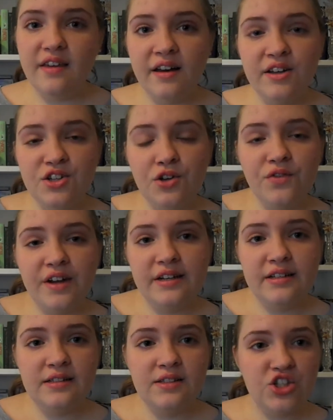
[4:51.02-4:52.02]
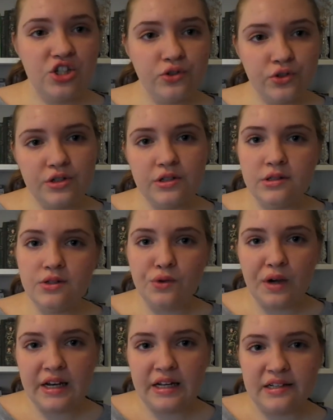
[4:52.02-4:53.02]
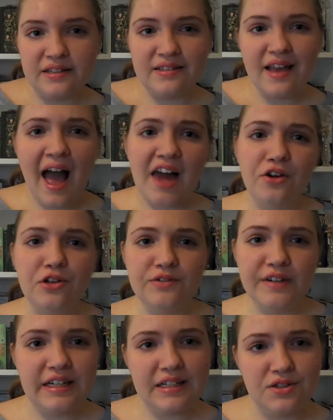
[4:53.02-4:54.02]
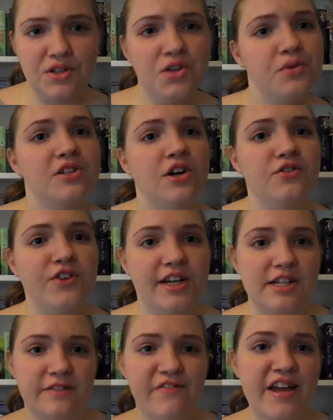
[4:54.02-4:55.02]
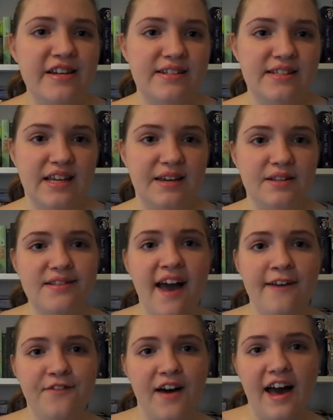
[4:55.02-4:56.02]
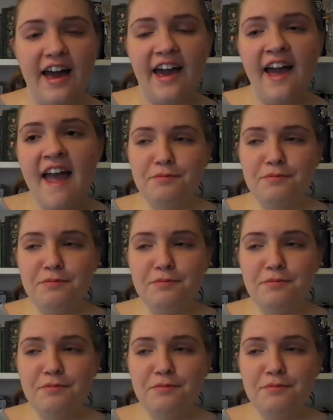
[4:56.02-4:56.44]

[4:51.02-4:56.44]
Young adult readers, children's readers, adult readers, new adult readers, fantasy, sci-fi,